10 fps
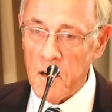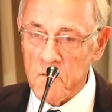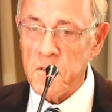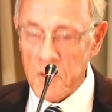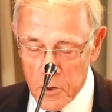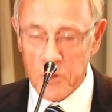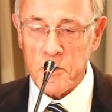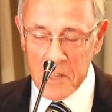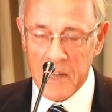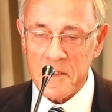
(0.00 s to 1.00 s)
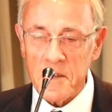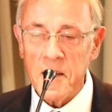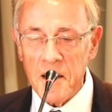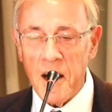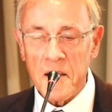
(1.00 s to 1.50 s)
have learned that
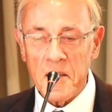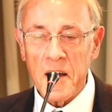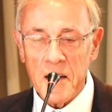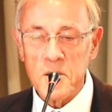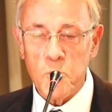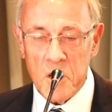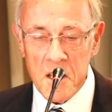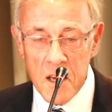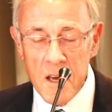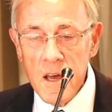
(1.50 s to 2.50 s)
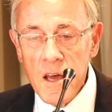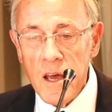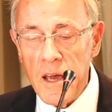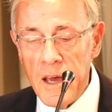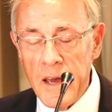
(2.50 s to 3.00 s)
the hard way.
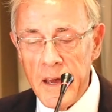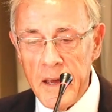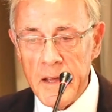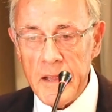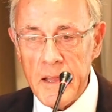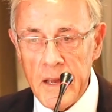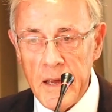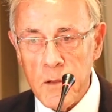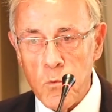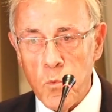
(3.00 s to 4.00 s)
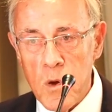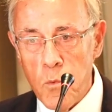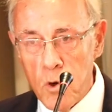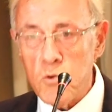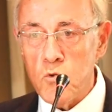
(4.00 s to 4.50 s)
And we
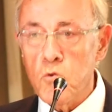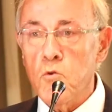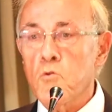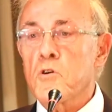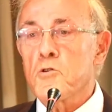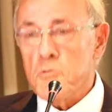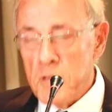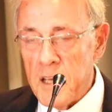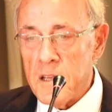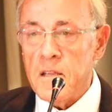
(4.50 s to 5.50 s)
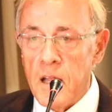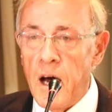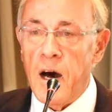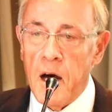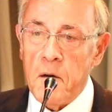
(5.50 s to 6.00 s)
want to create
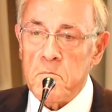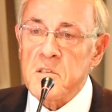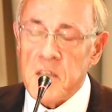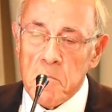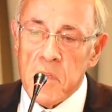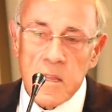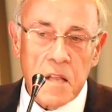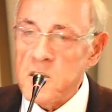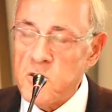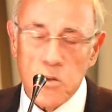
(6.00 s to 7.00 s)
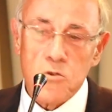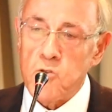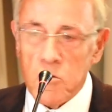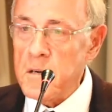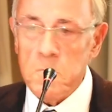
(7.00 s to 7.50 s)
something that is not
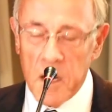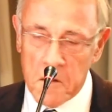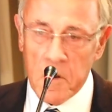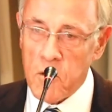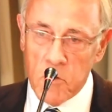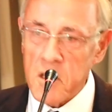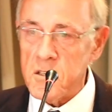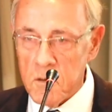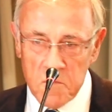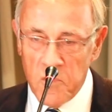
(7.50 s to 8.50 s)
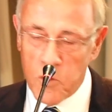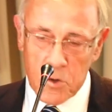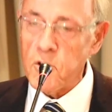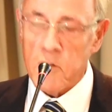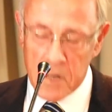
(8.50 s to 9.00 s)
talking by regulation for
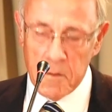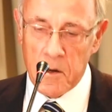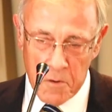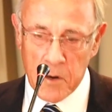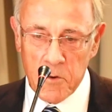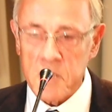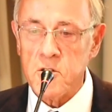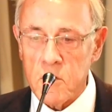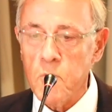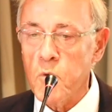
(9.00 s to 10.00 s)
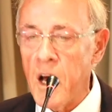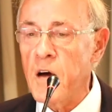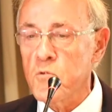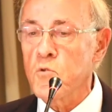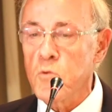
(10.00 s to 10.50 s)
talking about regulation. We
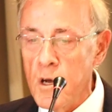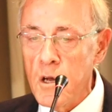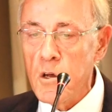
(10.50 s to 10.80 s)
have to